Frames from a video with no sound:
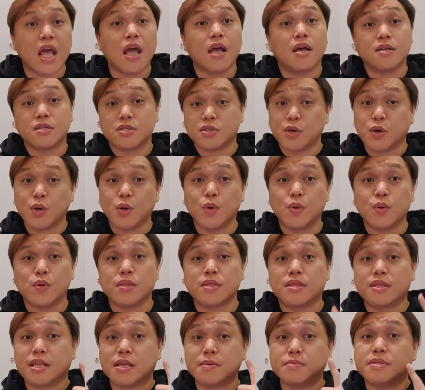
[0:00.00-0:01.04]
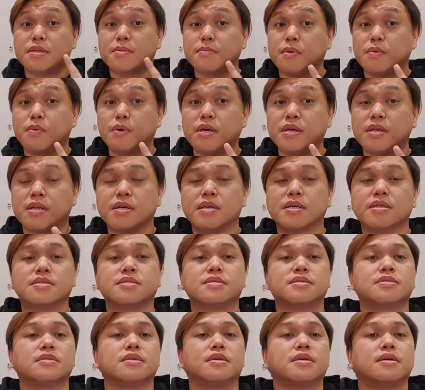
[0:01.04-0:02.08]
so tips number one
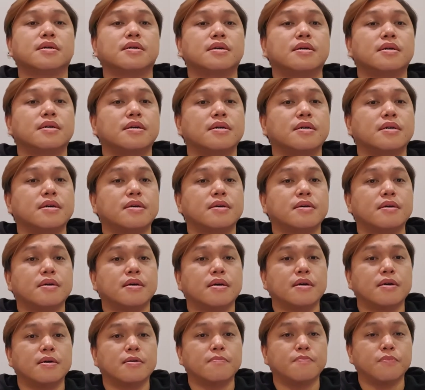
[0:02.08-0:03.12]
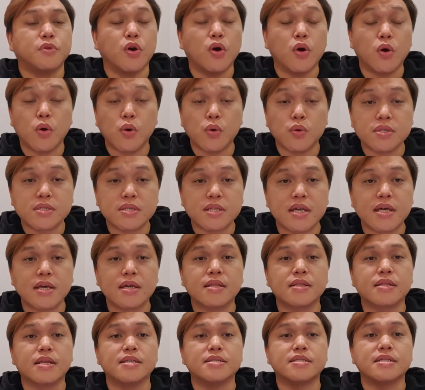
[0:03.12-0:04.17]
is your hosting,
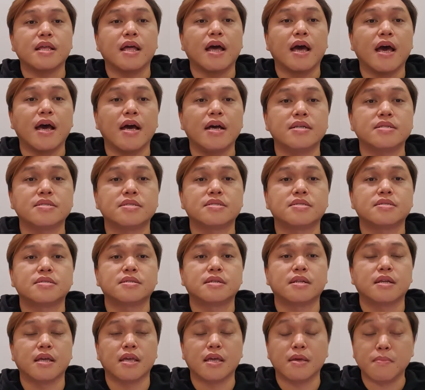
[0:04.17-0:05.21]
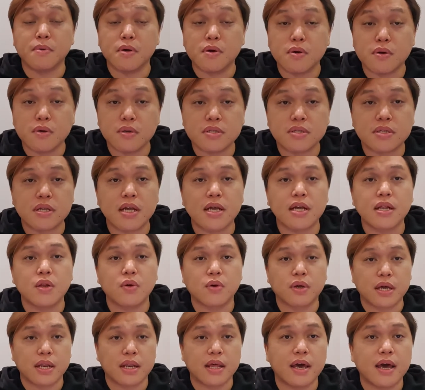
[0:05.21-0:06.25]
does it has the email hosting? Look
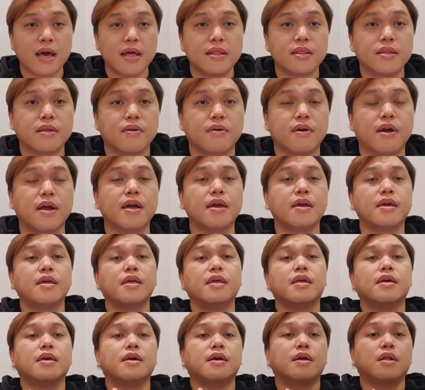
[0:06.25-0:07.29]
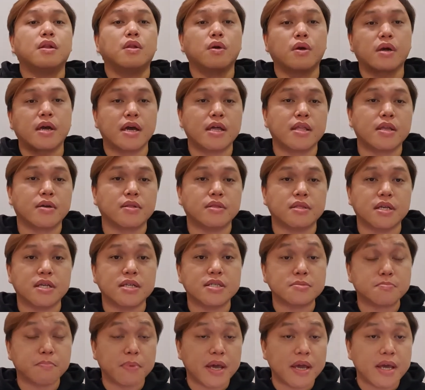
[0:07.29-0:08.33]
at that. All right, look at your disk
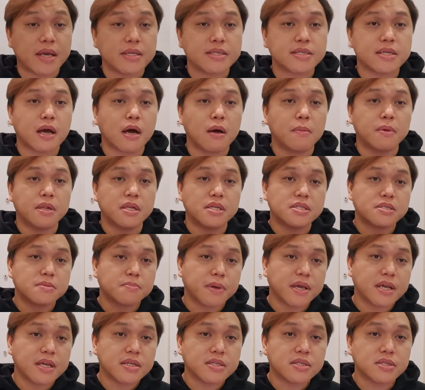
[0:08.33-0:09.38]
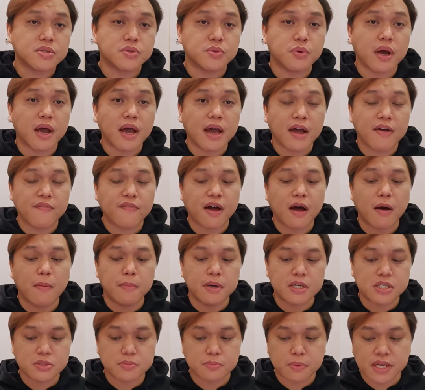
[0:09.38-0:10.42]
space, how many space you have, how
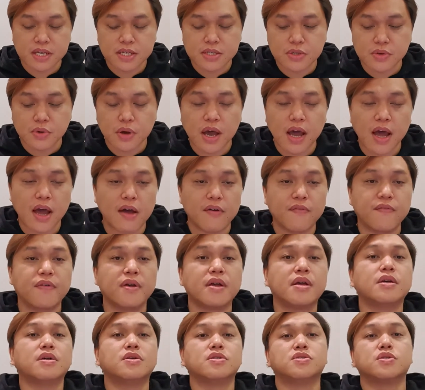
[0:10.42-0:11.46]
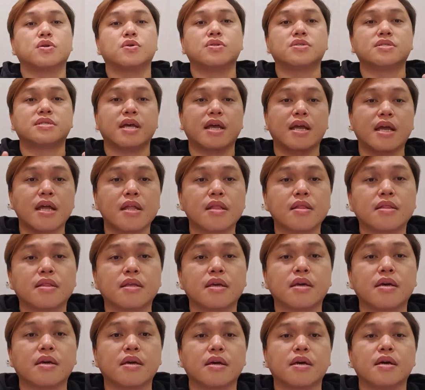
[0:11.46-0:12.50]
much space you have. So second
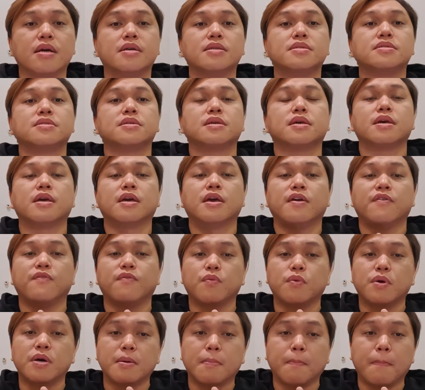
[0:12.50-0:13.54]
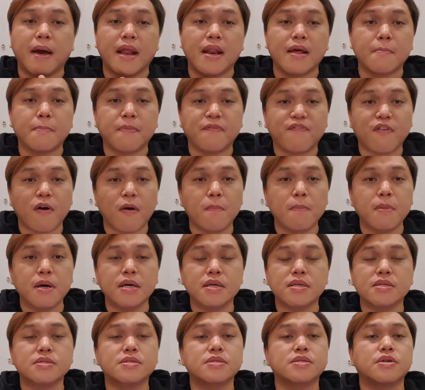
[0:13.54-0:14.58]
thing is, if you want a better
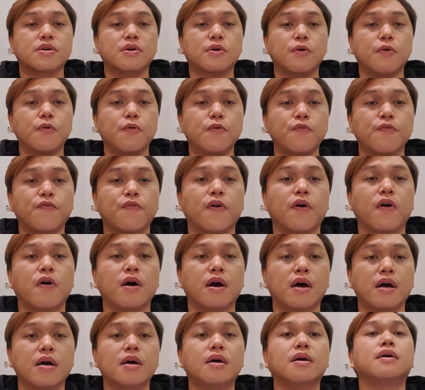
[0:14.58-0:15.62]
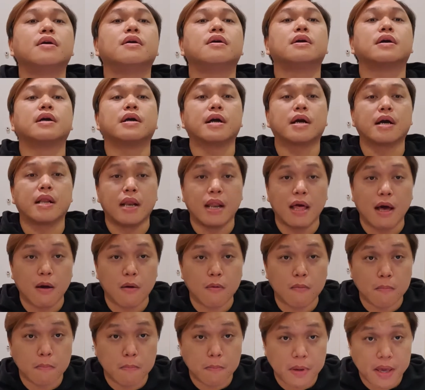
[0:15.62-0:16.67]
performance, go for a
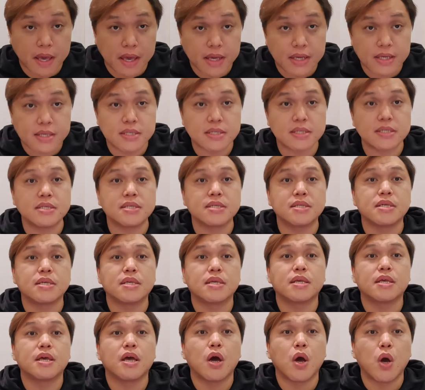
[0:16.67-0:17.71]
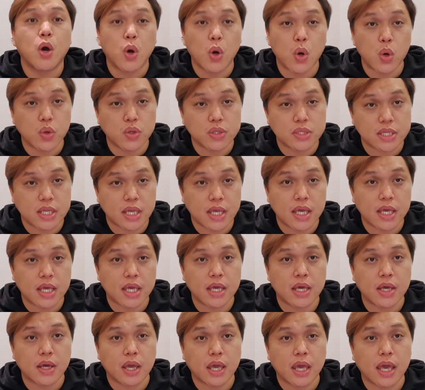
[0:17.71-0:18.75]
cloud-based hosting.
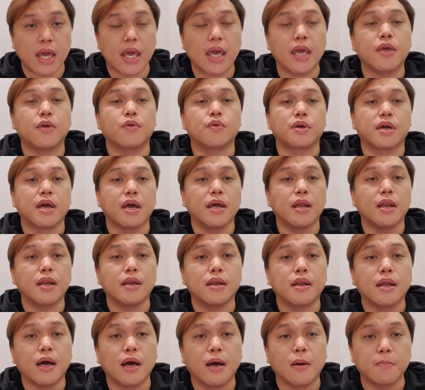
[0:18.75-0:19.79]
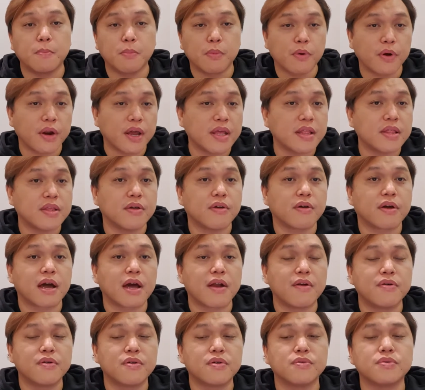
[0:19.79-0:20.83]
Okay, you can upgrade your
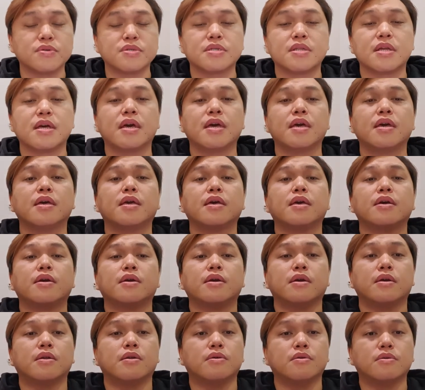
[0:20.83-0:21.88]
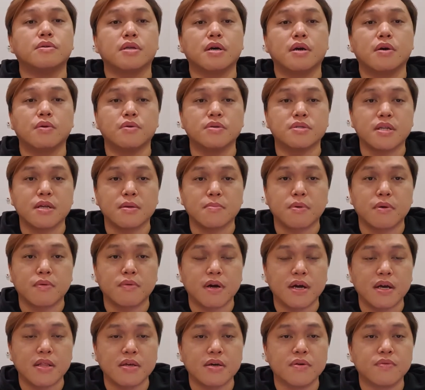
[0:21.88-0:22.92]
current hosting. The hosting
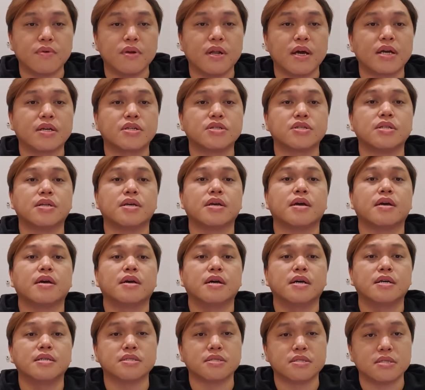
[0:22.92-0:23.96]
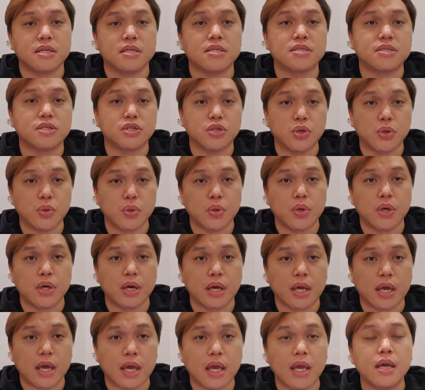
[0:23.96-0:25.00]
provider will actually assist you.
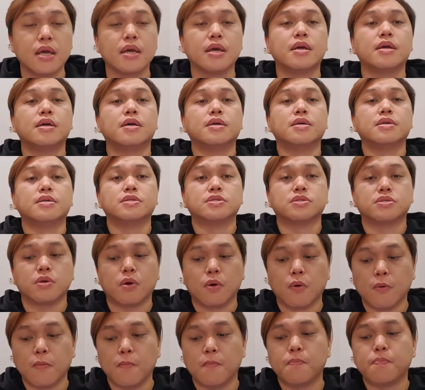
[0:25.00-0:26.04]
Okay, so